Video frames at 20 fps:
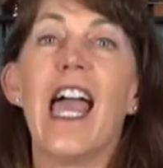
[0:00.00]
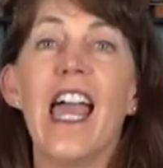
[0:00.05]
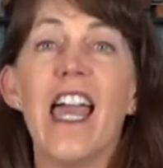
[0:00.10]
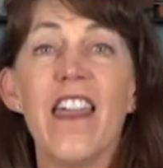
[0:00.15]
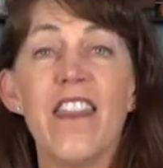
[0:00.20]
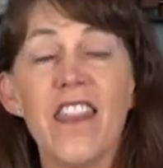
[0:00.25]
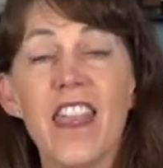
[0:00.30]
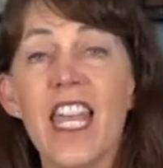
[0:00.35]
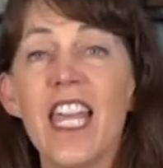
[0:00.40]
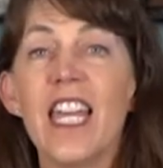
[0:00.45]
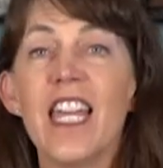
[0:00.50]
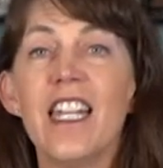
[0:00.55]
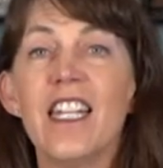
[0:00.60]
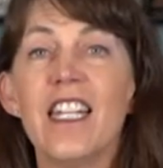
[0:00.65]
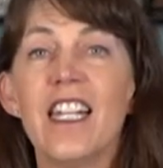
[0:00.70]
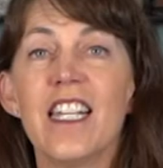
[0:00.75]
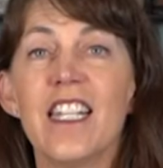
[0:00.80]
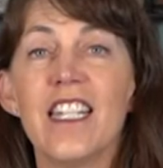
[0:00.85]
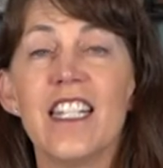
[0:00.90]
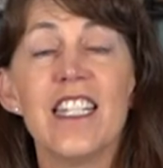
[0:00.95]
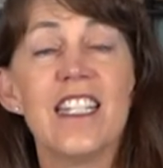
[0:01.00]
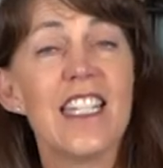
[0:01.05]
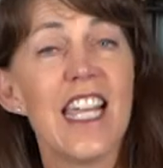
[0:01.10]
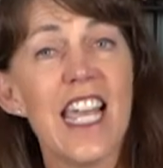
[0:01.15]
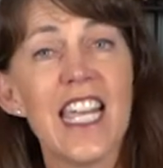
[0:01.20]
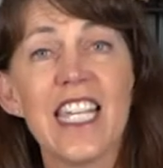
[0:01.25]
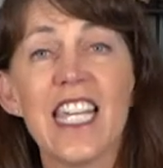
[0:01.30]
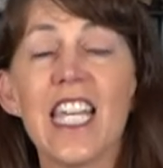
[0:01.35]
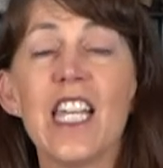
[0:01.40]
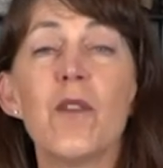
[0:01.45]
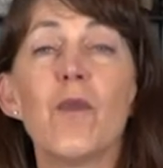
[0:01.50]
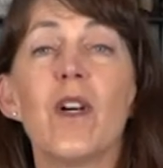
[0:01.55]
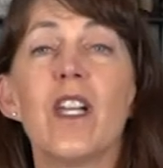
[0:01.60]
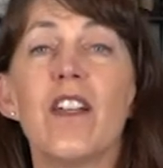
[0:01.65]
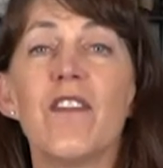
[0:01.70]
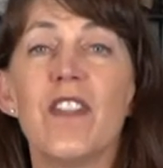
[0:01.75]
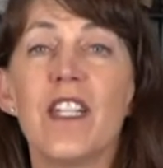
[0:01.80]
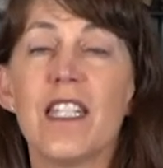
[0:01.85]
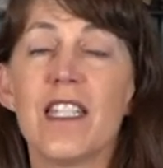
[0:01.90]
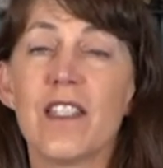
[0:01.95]
And then taking
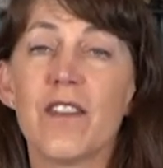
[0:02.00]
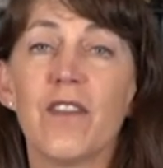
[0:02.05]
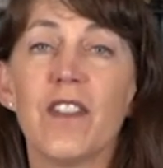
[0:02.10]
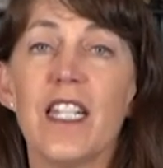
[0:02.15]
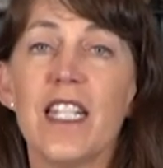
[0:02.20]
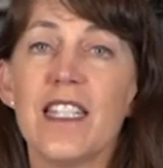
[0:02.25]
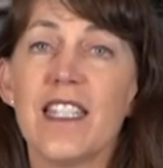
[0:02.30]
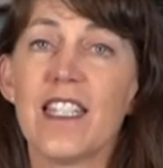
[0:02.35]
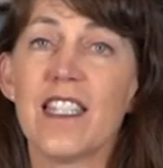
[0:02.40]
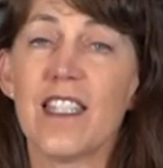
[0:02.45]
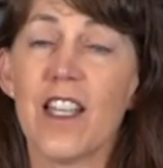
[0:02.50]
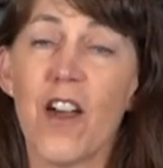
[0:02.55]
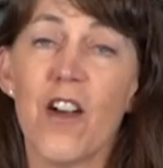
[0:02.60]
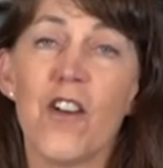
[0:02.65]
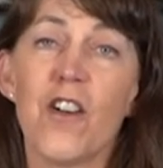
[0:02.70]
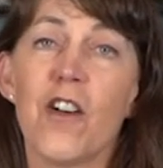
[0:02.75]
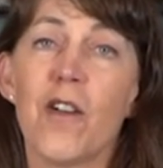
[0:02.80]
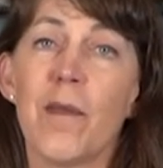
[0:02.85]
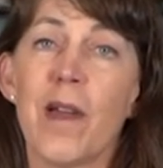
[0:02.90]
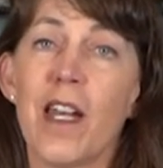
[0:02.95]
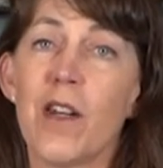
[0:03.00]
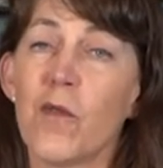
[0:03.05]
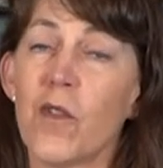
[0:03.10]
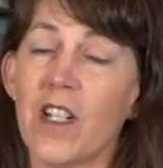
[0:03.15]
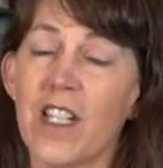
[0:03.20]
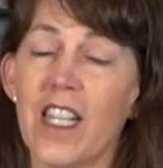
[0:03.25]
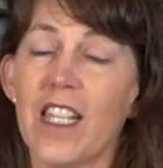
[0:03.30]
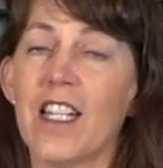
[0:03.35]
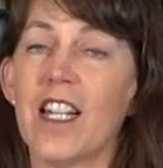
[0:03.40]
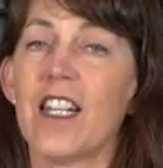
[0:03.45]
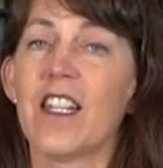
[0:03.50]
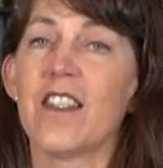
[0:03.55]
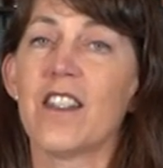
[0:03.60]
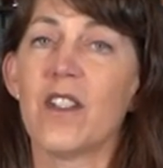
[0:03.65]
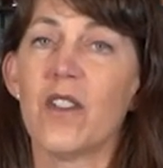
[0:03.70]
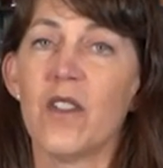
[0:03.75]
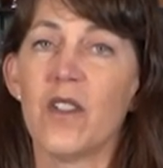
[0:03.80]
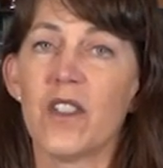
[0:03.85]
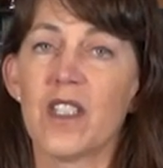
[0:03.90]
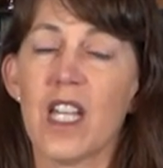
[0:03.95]
one of his fleeces home and working on it
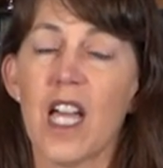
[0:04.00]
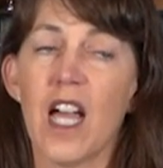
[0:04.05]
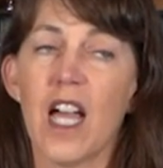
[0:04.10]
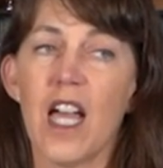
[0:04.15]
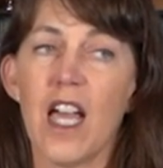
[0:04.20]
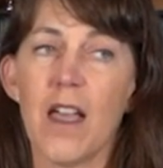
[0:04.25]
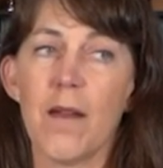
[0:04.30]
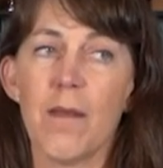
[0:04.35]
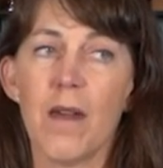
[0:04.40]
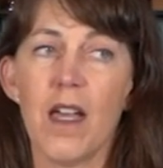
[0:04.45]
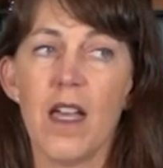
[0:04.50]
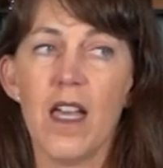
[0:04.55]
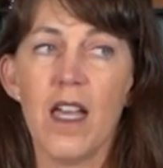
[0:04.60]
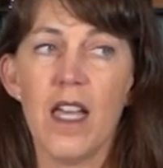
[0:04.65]
the whole time.